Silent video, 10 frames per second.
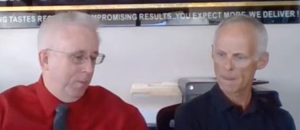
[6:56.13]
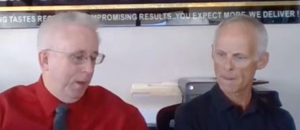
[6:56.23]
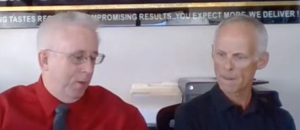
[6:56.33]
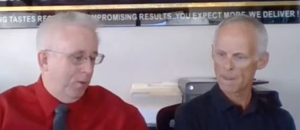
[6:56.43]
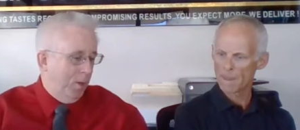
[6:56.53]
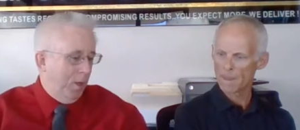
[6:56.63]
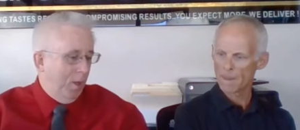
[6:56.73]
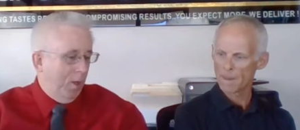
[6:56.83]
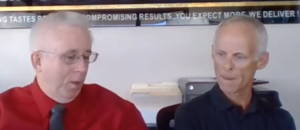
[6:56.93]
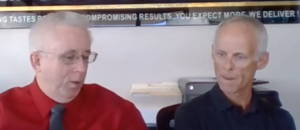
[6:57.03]
Speaker 1: about,
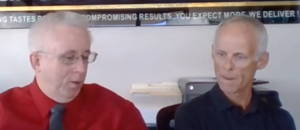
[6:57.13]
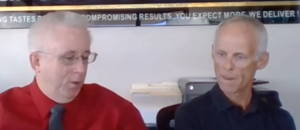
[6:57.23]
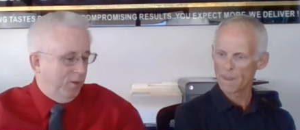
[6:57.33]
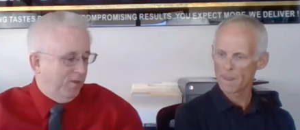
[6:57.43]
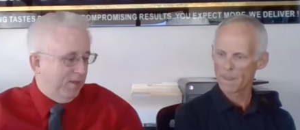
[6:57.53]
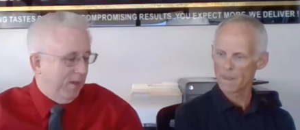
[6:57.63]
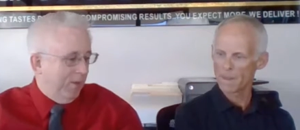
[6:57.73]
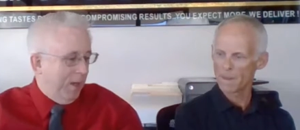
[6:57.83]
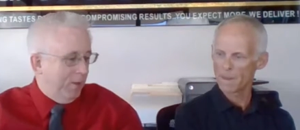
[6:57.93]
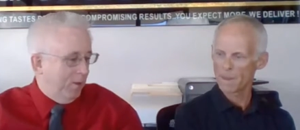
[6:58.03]
you can save it
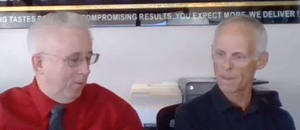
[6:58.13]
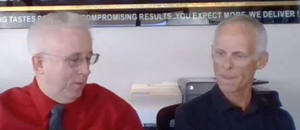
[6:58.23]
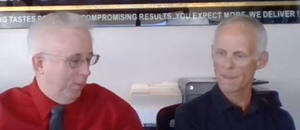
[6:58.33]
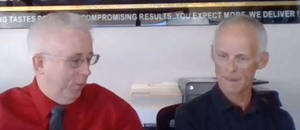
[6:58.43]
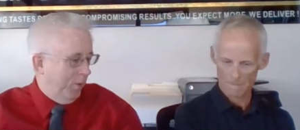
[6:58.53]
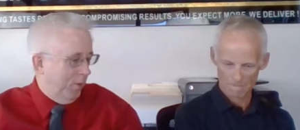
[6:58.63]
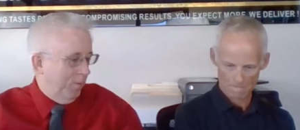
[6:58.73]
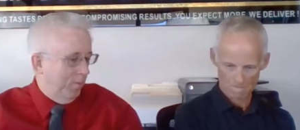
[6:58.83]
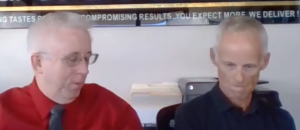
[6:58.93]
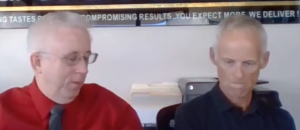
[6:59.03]
on your computer.
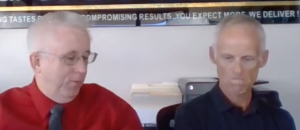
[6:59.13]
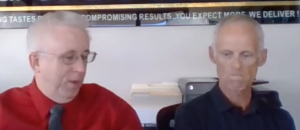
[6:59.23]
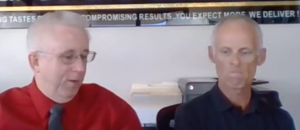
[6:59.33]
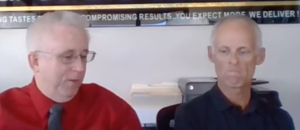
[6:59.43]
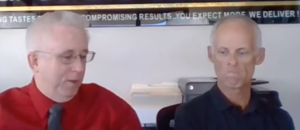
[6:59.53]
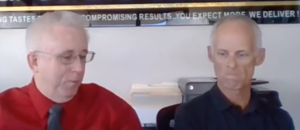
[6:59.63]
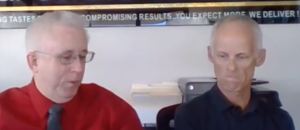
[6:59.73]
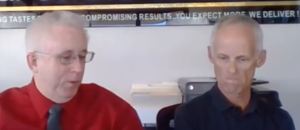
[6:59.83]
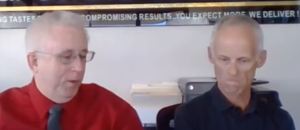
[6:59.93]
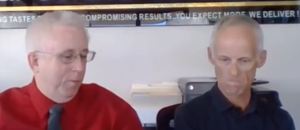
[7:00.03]
If you have a
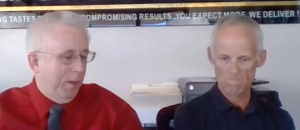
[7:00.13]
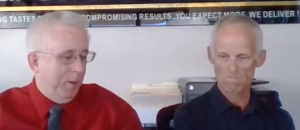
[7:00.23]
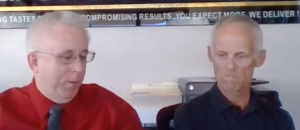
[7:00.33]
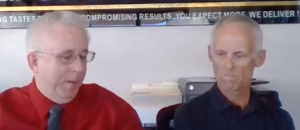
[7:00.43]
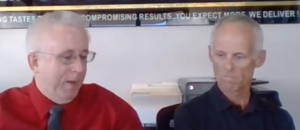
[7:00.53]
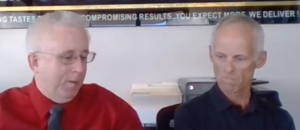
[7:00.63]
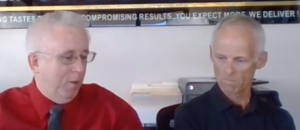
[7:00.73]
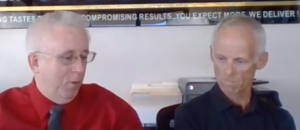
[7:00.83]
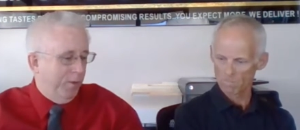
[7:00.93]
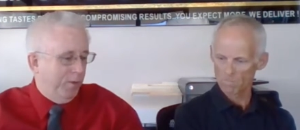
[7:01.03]
computer that may or may not go
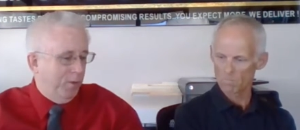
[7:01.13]
with you,